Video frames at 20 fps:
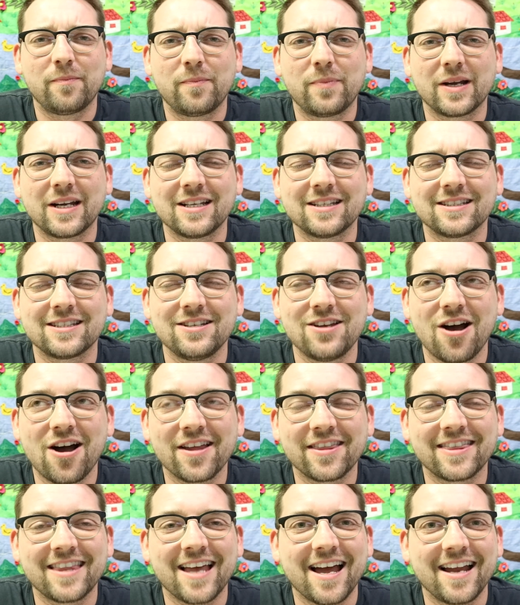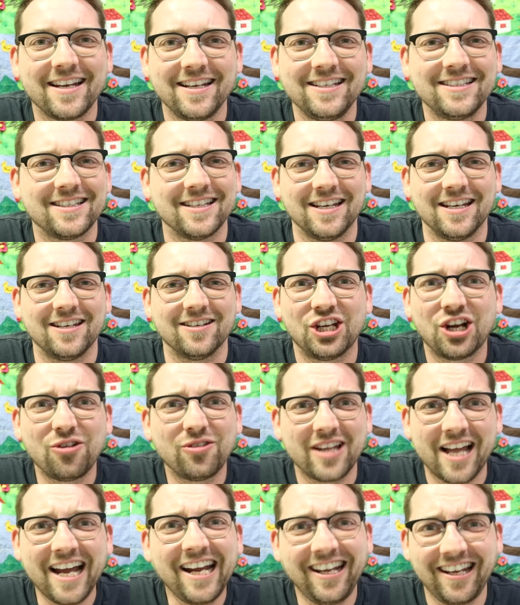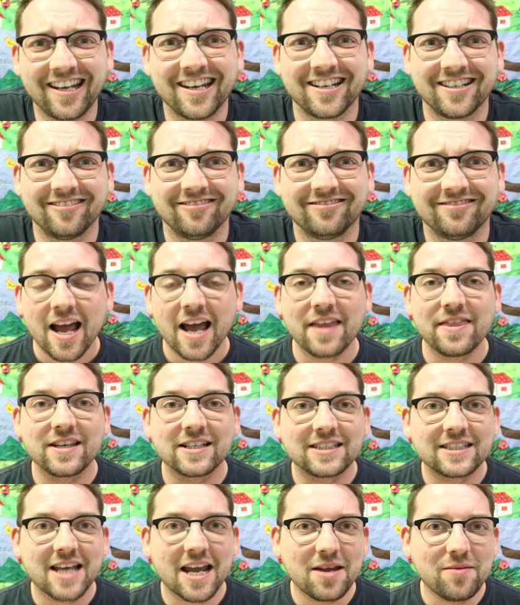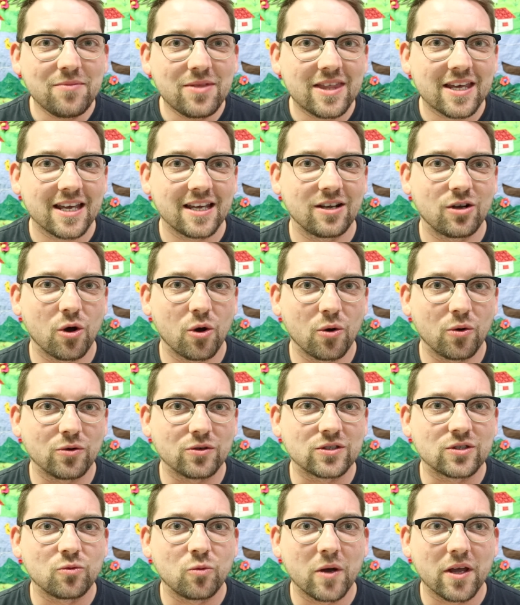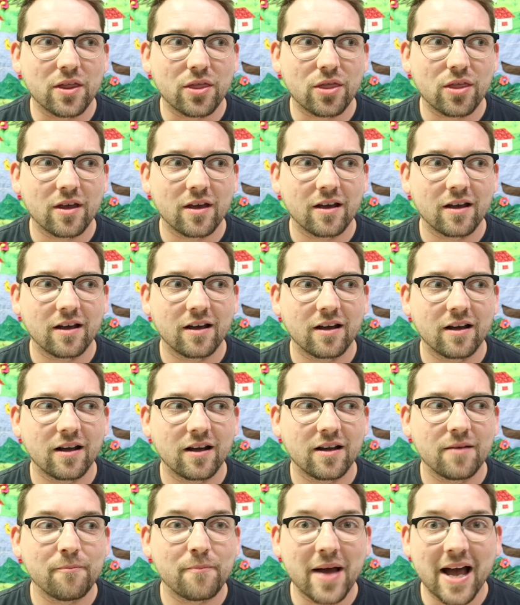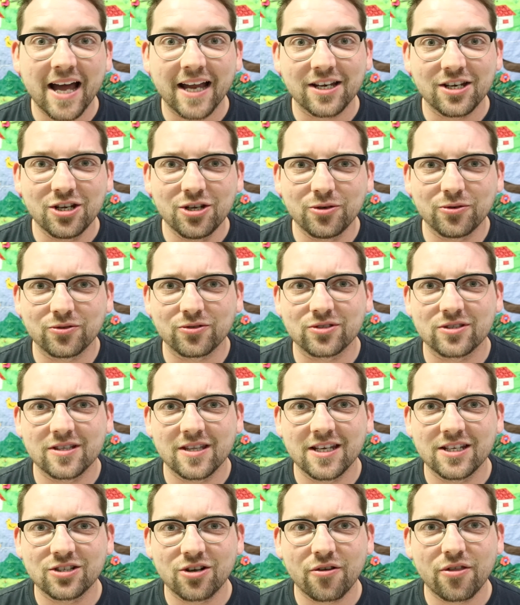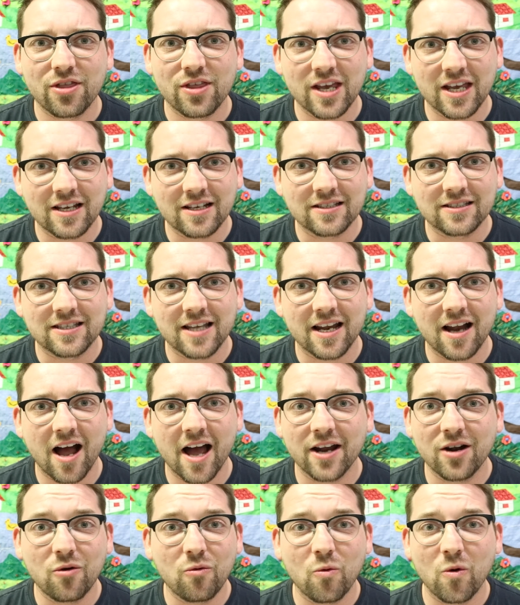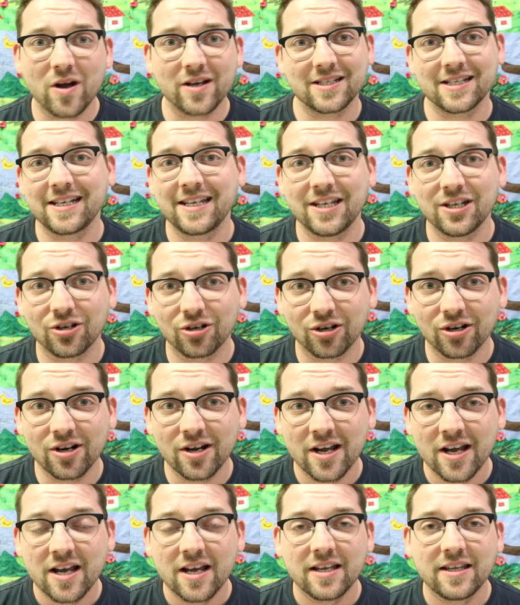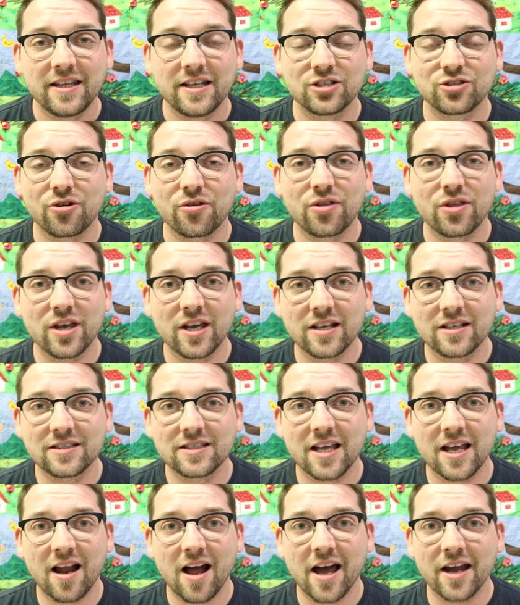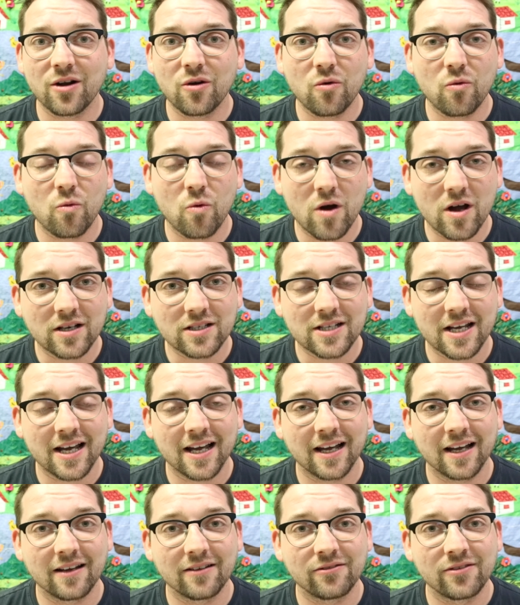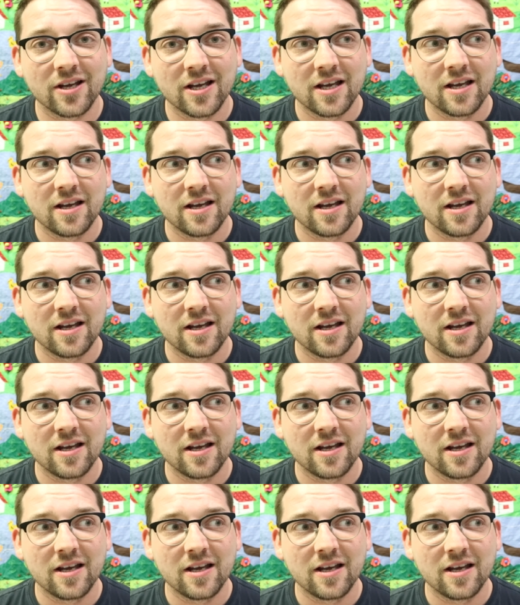But it's not that easy. You don't like it. And the same thing goes with bad news. These are things that I don't want to hear. These are things that I don't want to have